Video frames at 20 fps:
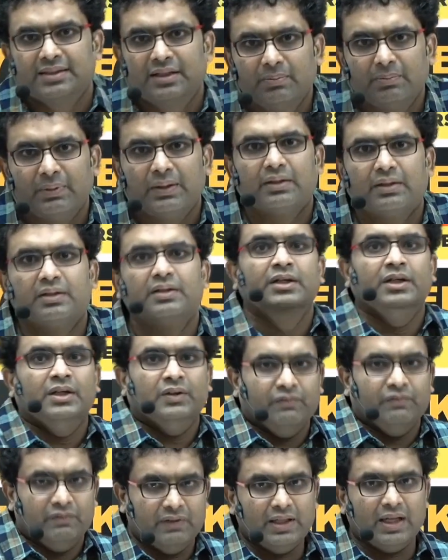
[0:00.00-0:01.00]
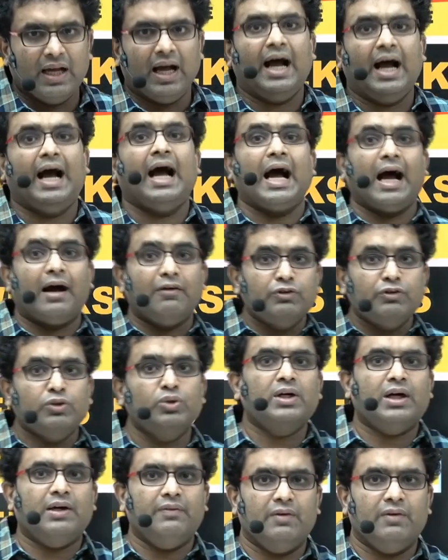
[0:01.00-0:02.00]
but we have to
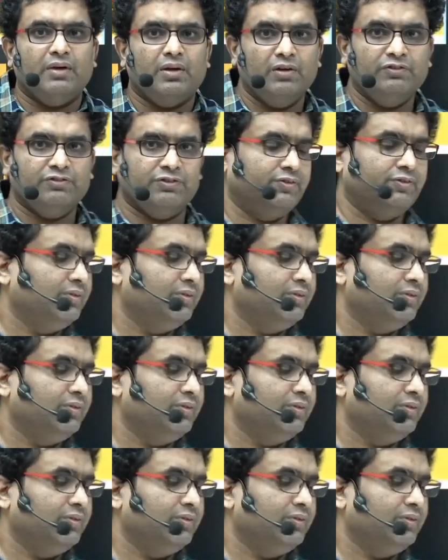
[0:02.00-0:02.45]
cover off